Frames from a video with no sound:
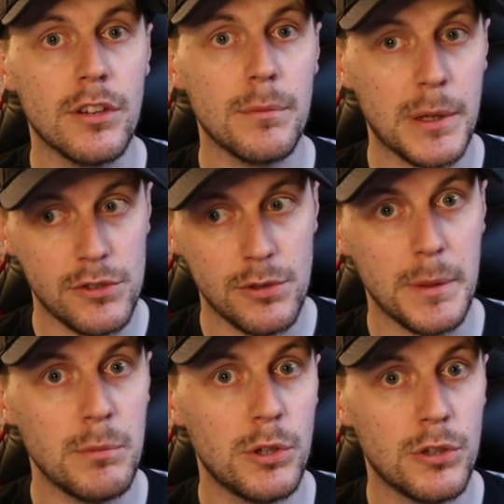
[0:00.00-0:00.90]
because you'll be
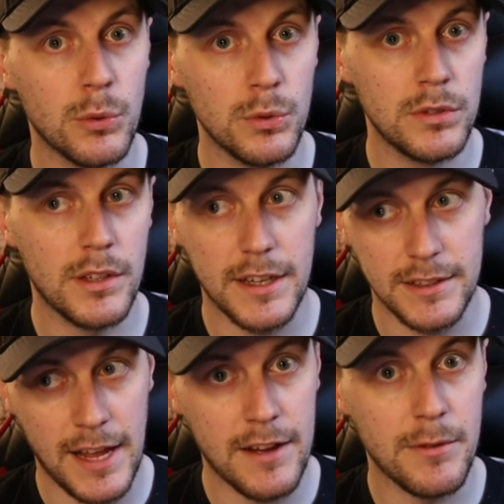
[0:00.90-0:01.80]
more toned and
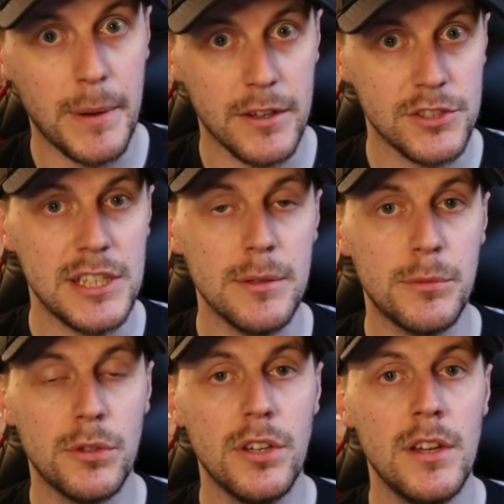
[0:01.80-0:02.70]
have a better shape to
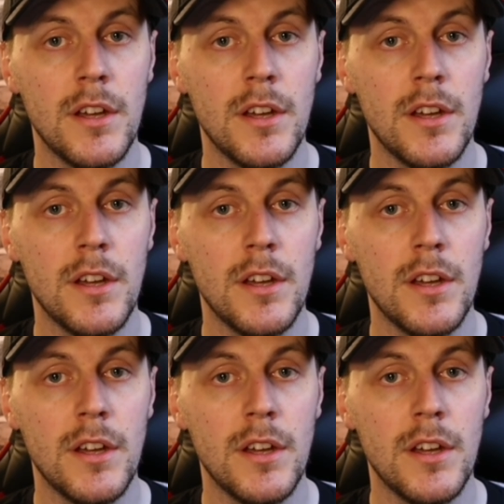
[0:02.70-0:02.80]
you.